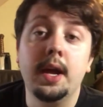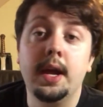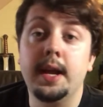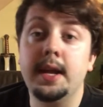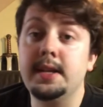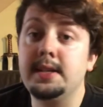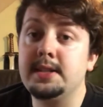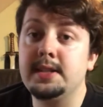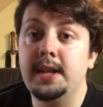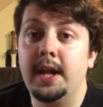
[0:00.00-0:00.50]

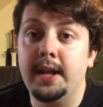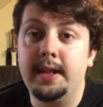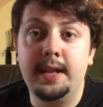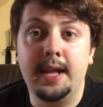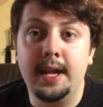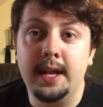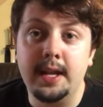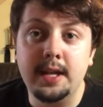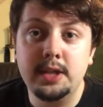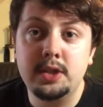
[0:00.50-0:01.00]
It's not
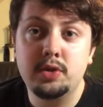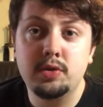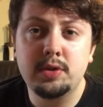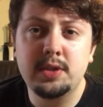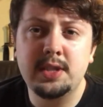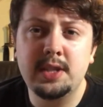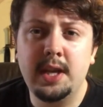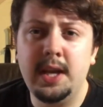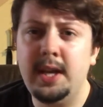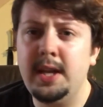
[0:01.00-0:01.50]
that
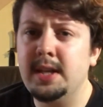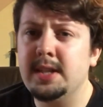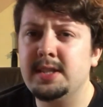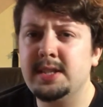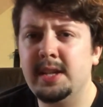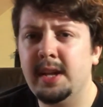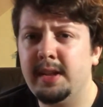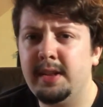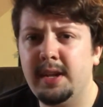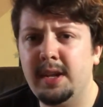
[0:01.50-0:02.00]
interesting,
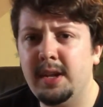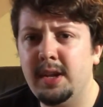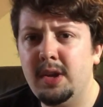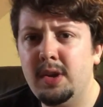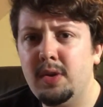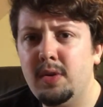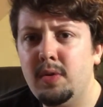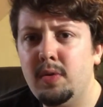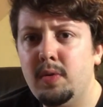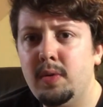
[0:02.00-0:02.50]
it's nothing
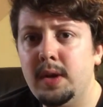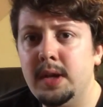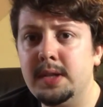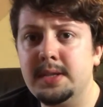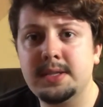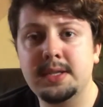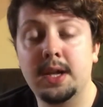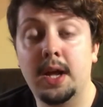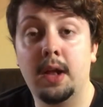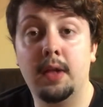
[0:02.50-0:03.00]
new,
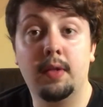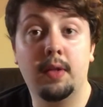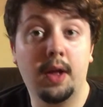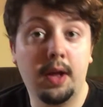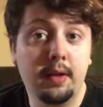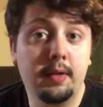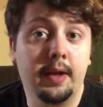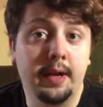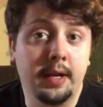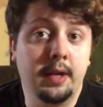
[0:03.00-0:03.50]
it's a
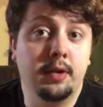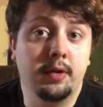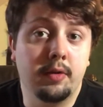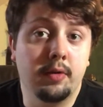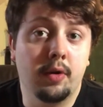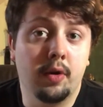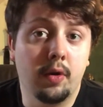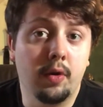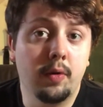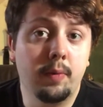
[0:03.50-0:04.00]
lot like A New
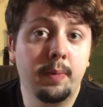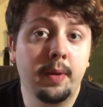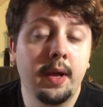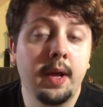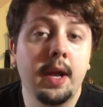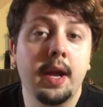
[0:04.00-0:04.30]
Hope.